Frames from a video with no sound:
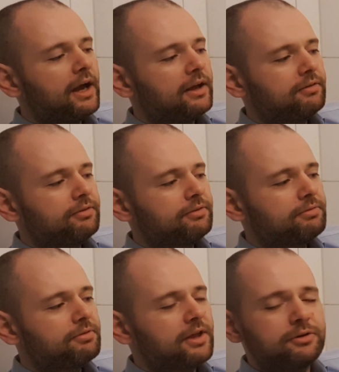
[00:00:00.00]

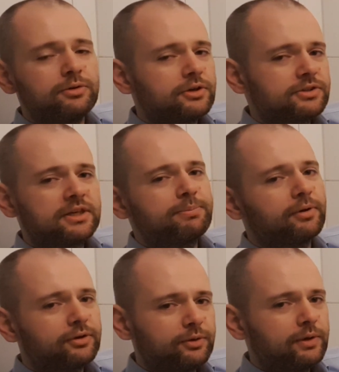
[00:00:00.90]
And then you just keep
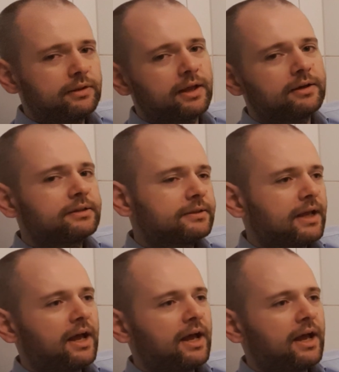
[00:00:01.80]
on doing that.